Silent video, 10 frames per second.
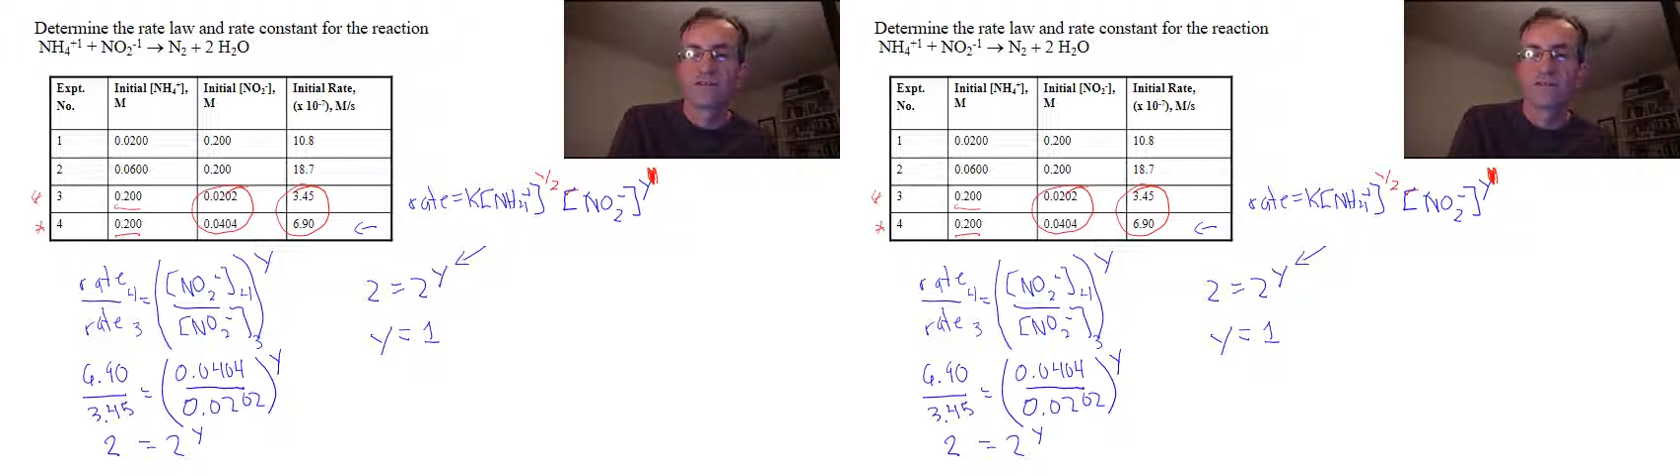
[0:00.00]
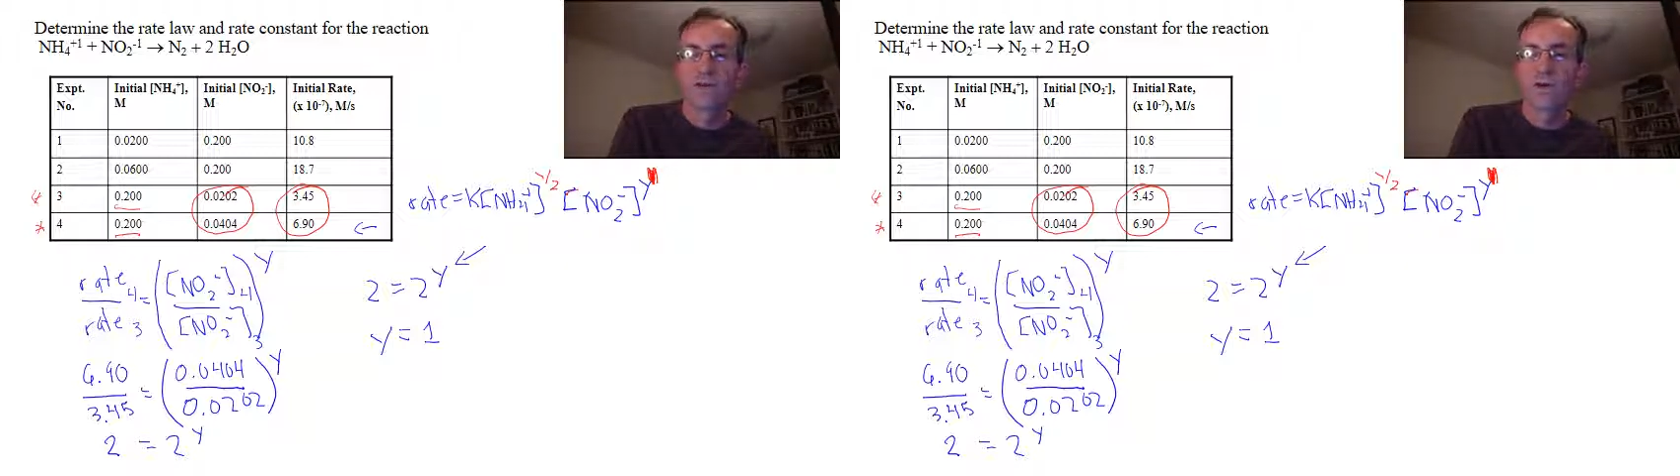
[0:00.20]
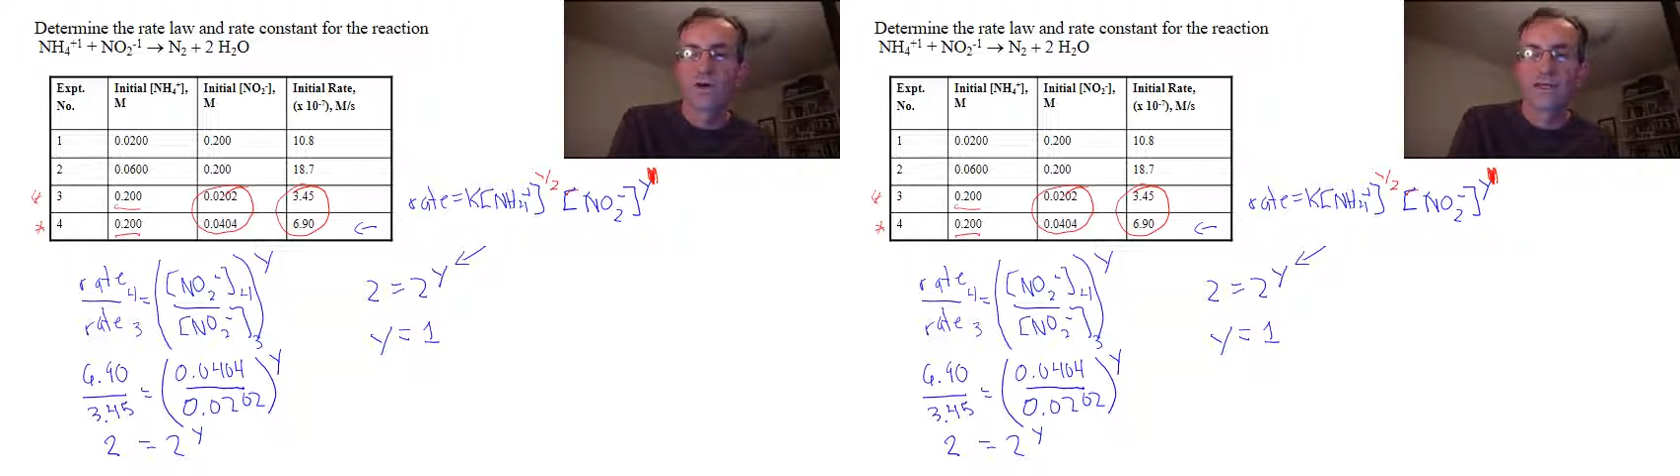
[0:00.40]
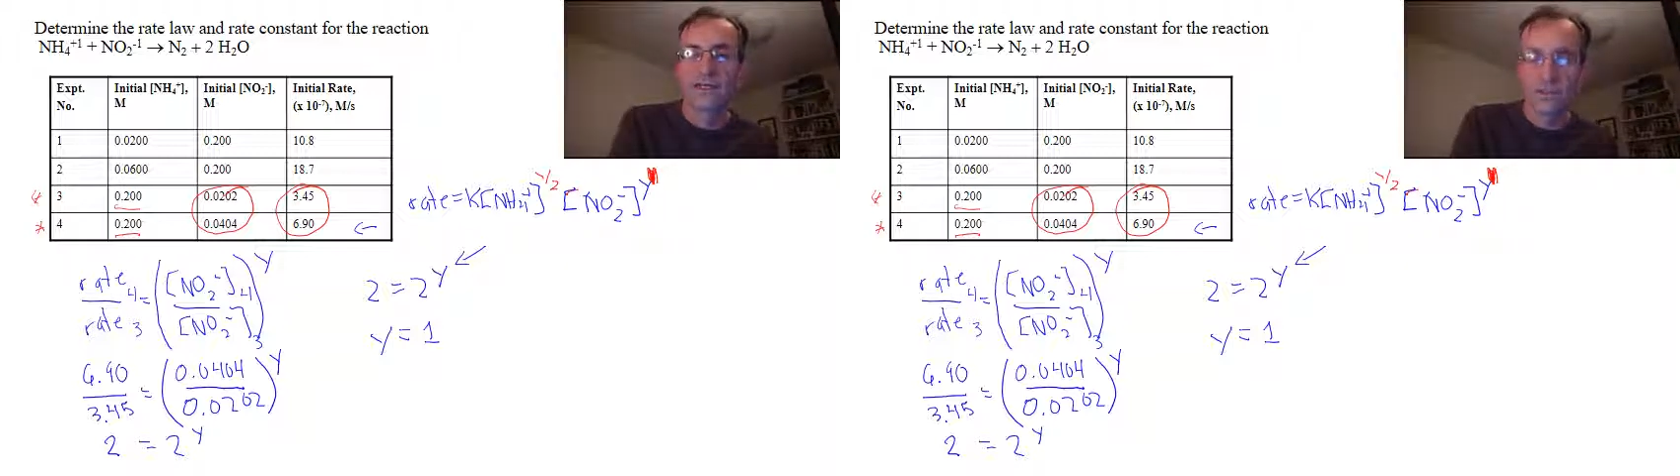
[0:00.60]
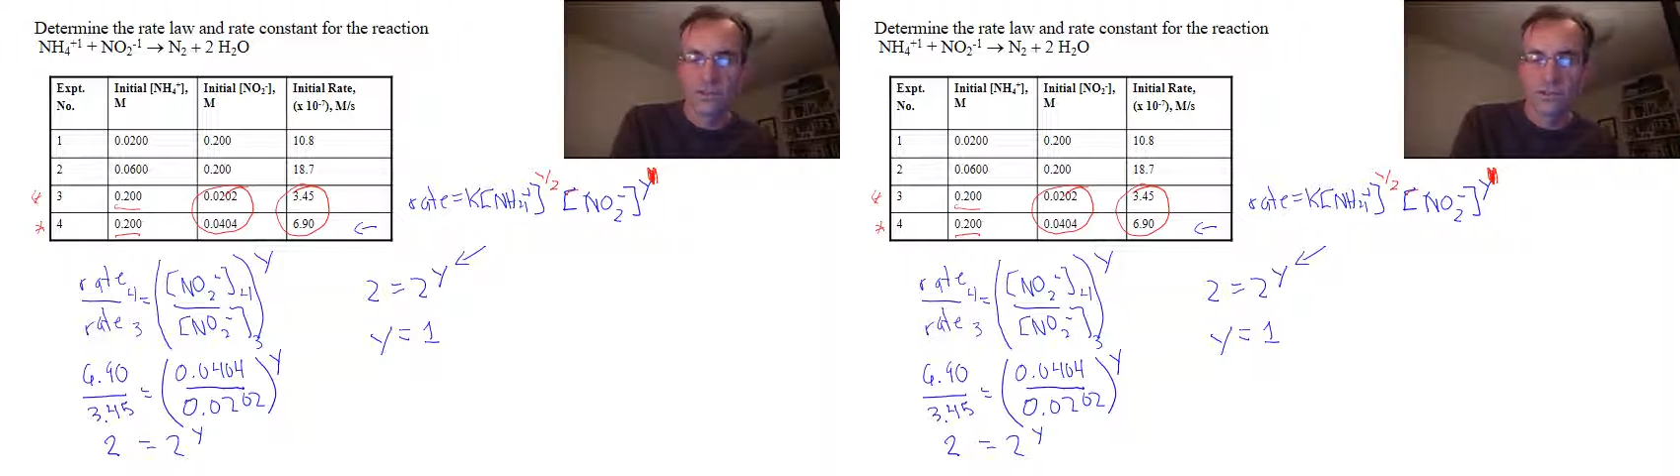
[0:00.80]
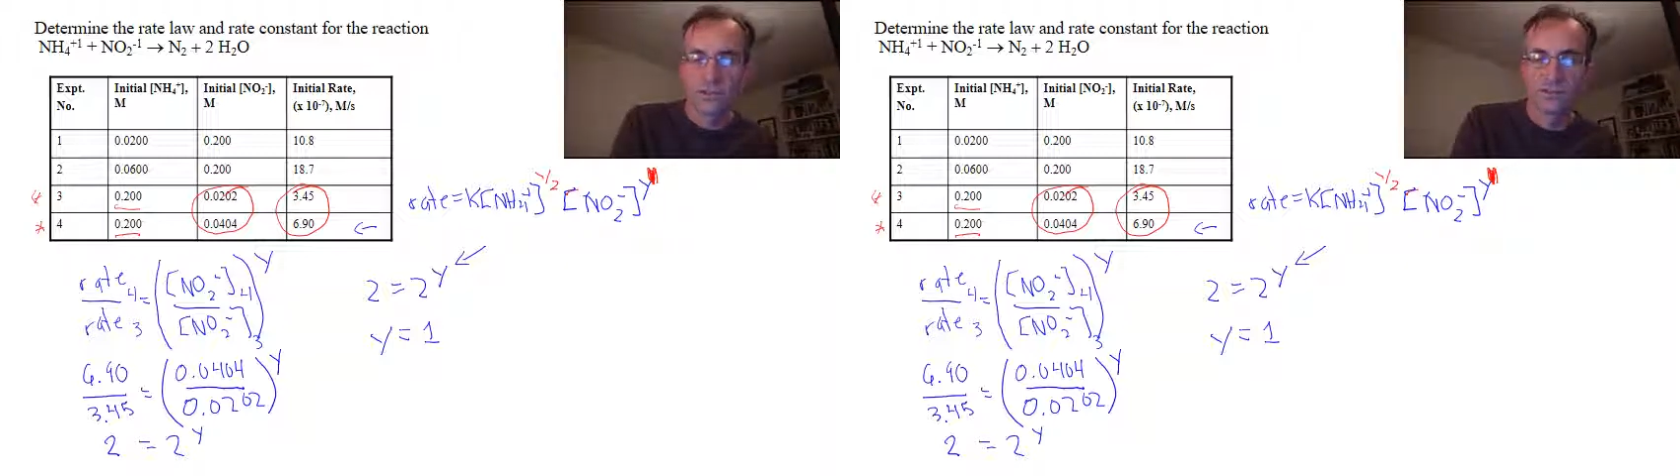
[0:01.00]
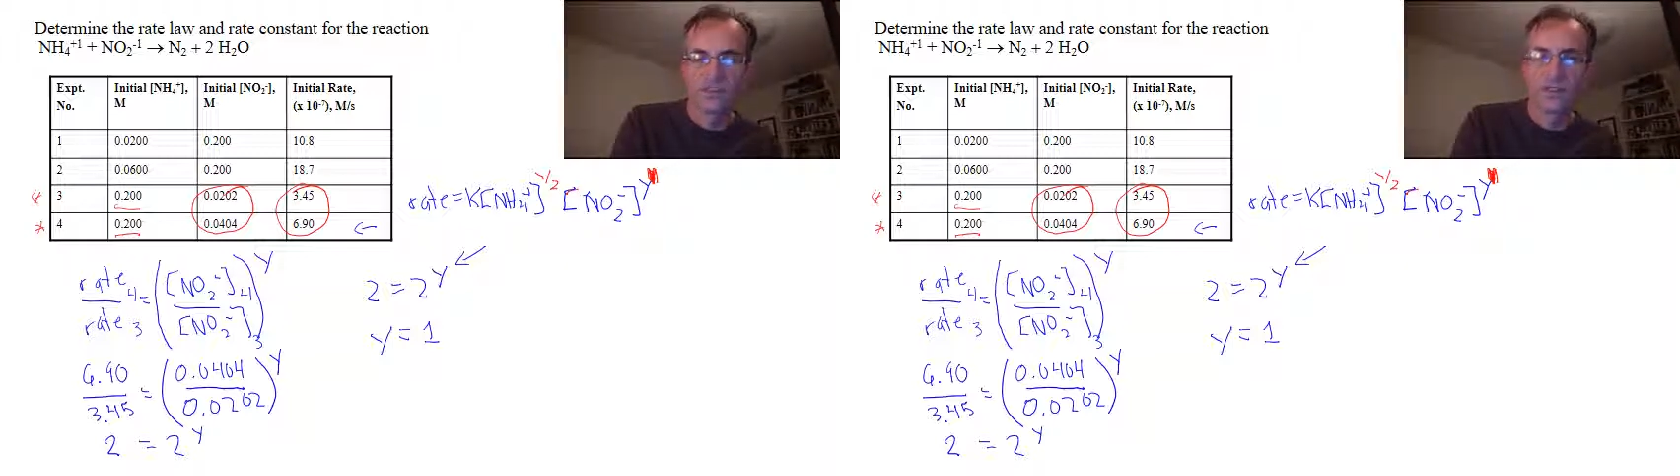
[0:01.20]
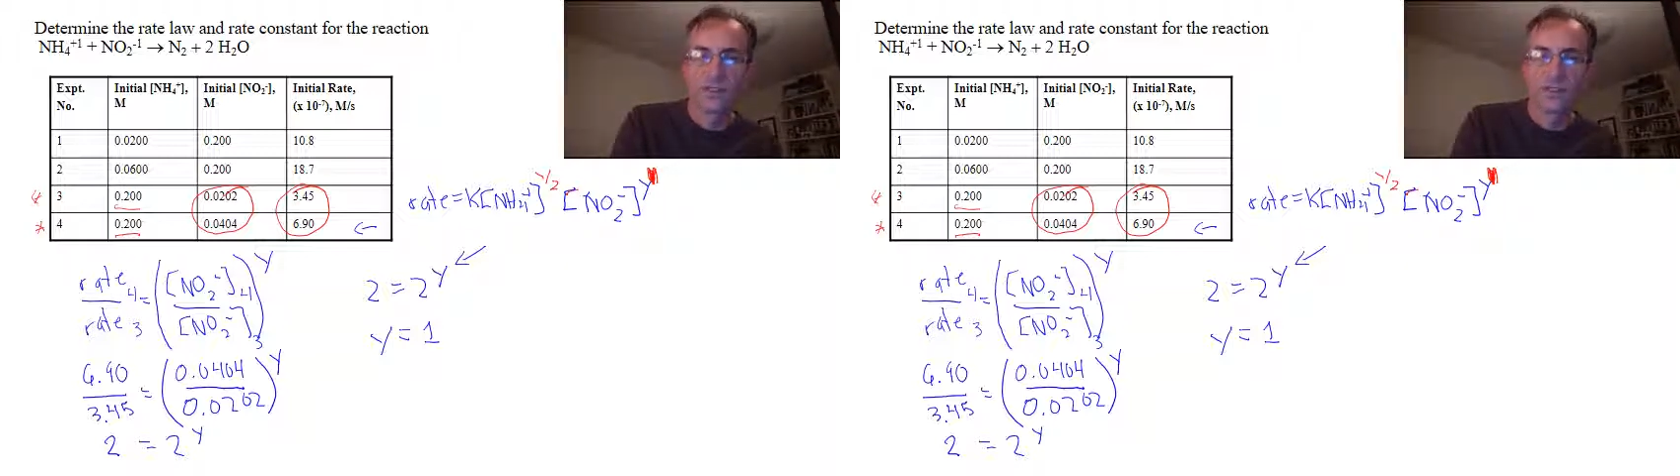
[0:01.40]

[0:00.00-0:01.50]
is a 1 in other words.